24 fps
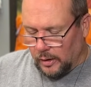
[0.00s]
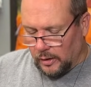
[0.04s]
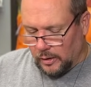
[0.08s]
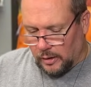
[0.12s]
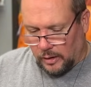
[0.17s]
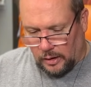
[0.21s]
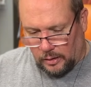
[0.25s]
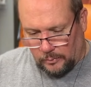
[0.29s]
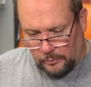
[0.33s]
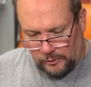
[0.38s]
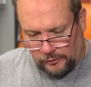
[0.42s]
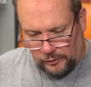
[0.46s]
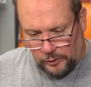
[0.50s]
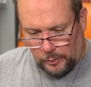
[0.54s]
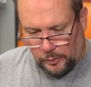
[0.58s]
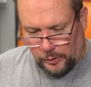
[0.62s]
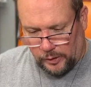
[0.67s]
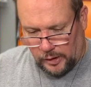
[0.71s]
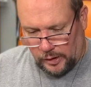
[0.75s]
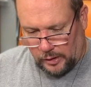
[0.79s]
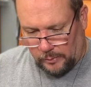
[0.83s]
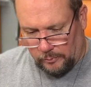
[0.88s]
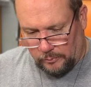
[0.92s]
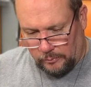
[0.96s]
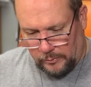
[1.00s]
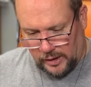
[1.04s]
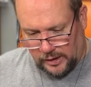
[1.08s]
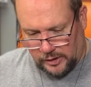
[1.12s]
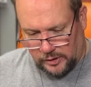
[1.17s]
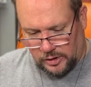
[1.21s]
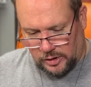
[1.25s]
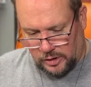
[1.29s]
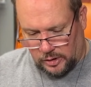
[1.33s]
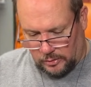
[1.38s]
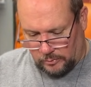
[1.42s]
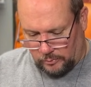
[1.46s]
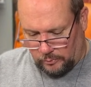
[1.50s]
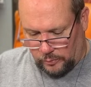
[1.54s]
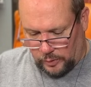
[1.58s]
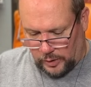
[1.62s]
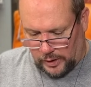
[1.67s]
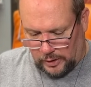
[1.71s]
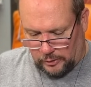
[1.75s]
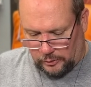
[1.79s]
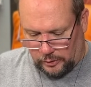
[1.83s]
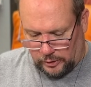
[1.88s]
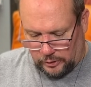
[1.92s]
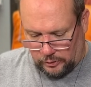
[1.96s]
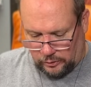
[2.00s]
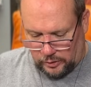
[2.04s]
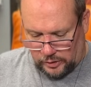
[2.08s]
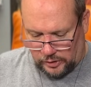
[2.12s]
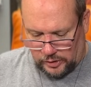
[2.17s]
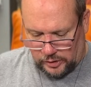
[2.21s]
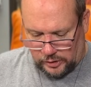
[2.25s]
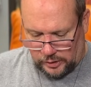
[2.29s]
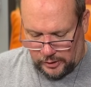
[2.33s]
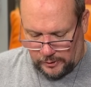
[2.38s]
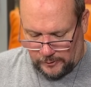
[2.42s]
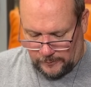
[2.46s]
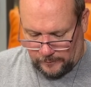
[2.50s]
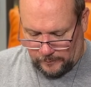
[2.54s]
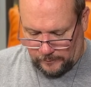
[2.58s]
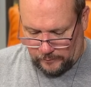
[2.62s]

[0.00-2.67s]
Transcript: If you were going to mix brown and grizzly,